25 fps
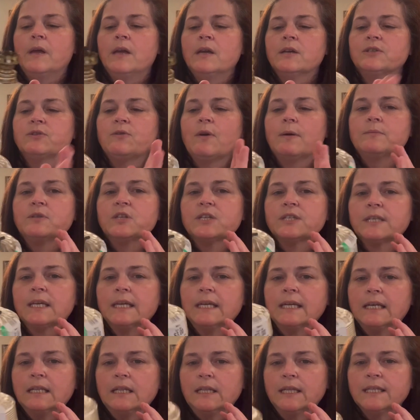So I'm just
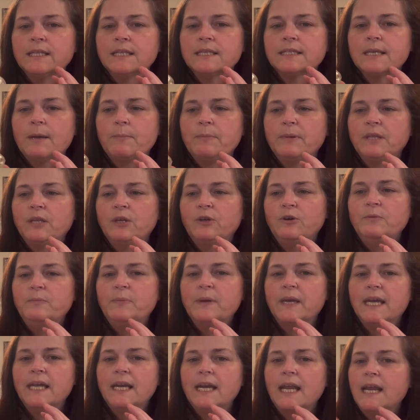going to clean this up a little
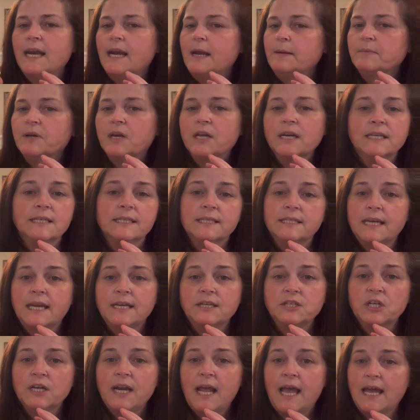bit and I'm going to
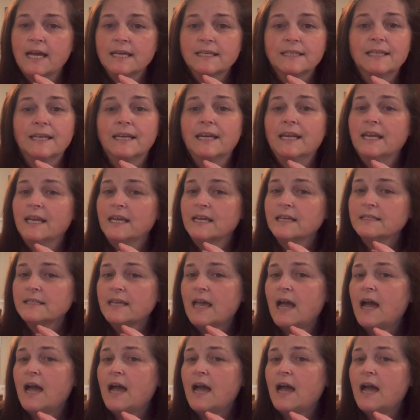stage it as it is.